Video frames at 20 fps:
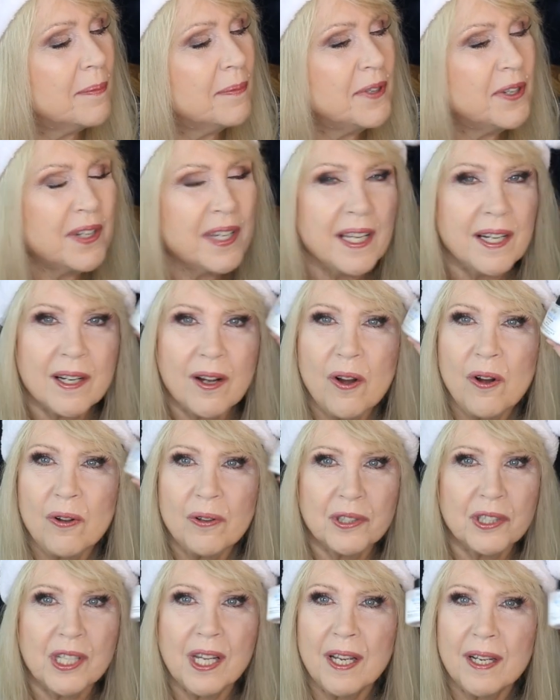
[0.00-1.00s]
You get a
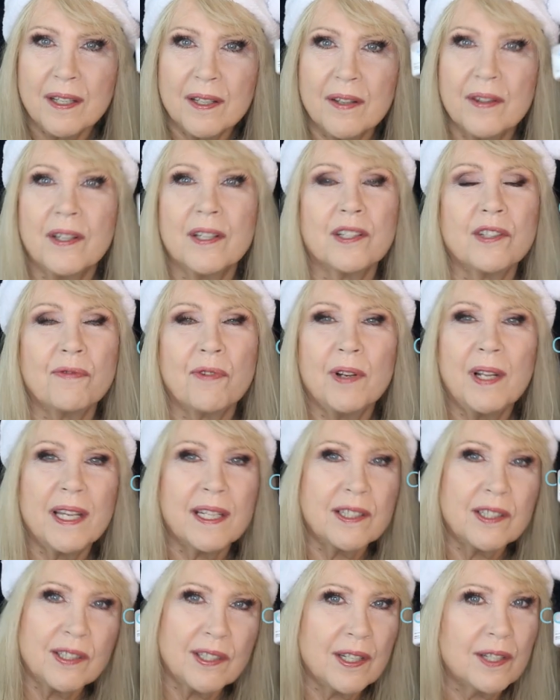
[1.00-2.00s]
whole ton of this for
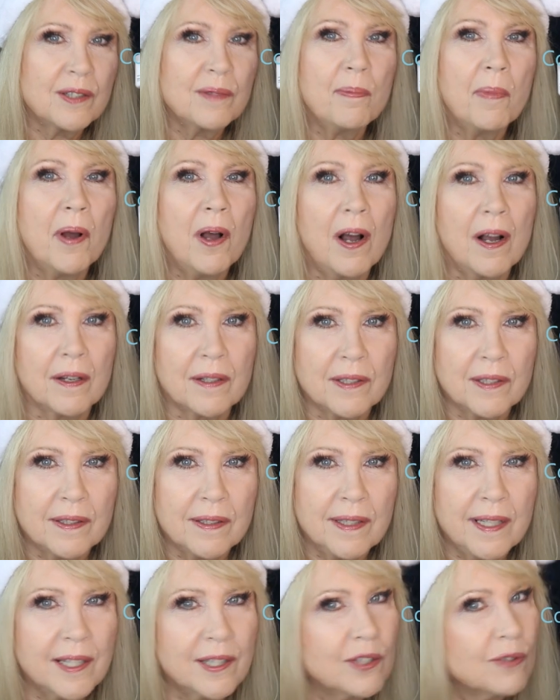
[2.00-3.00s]
like
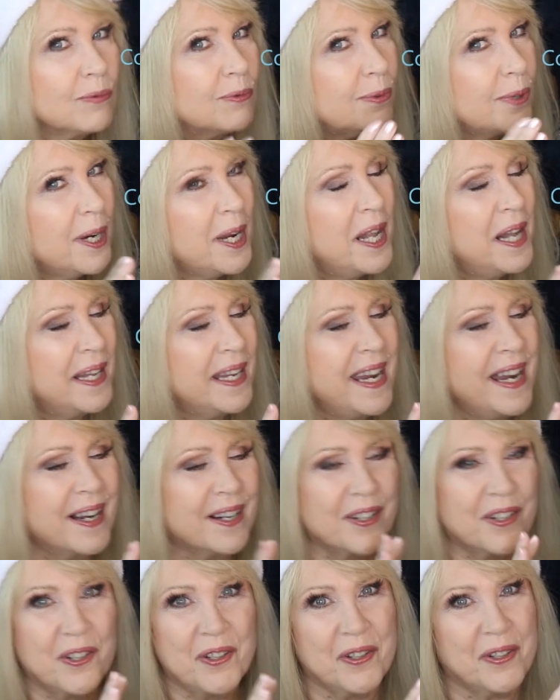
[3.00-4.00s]
$6. It's really
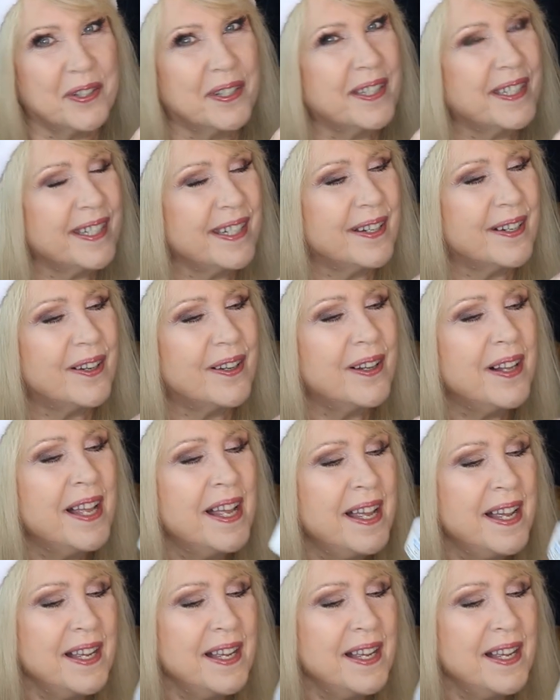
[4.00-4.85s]
a good deal.